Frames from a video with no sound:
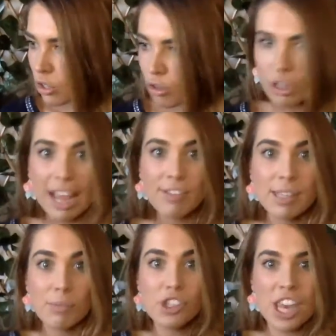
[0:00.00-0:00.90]
You could have
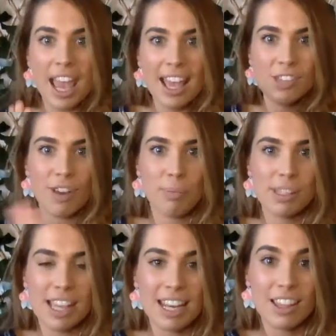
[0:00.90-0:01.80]
some chairs
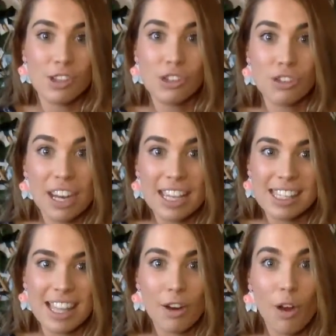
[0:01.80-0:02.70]
representing the
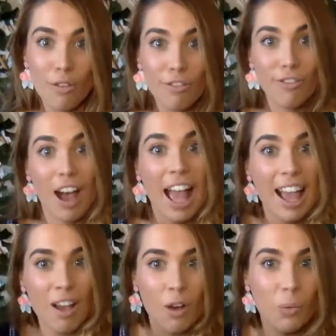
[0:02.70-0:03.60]
trees that are on
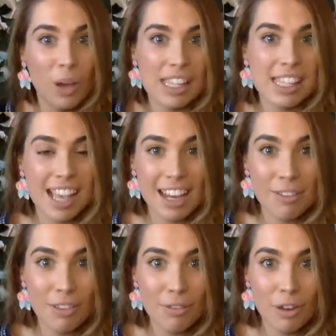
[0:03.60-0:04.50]
fire on one side
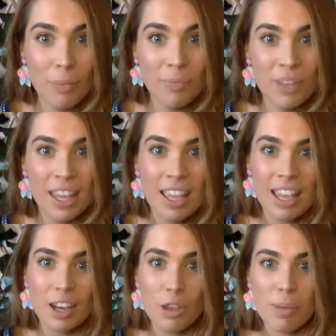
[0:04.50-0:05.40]
of the room.
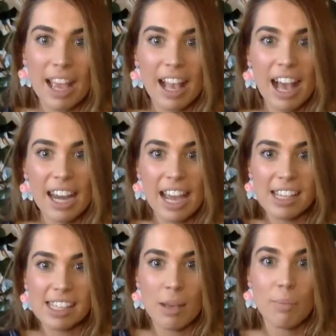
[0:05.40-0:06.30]
And you might cut
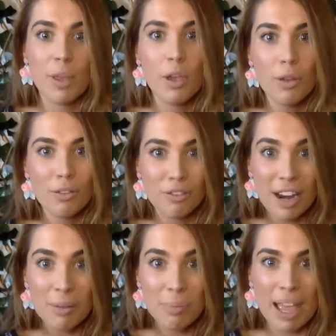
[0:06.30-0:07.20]
out some
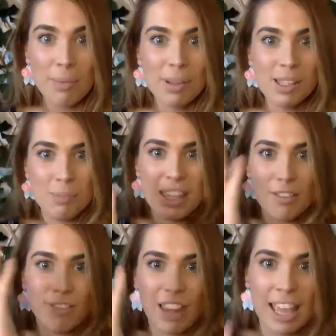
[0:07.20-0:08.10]
red paper to be the
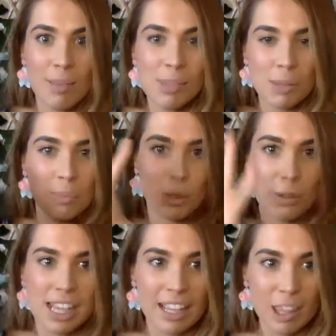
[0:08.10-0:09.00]
flames and blue
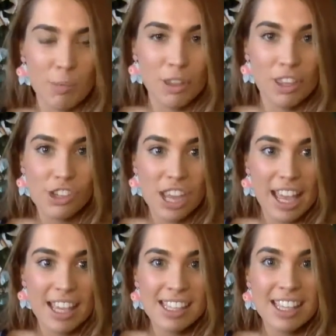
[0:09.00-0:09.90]
tack them on the
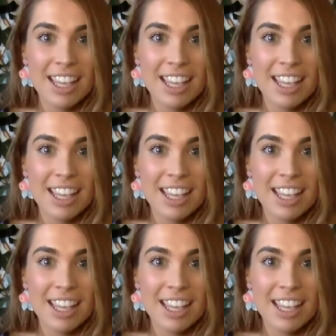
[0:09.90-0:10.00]
chairs.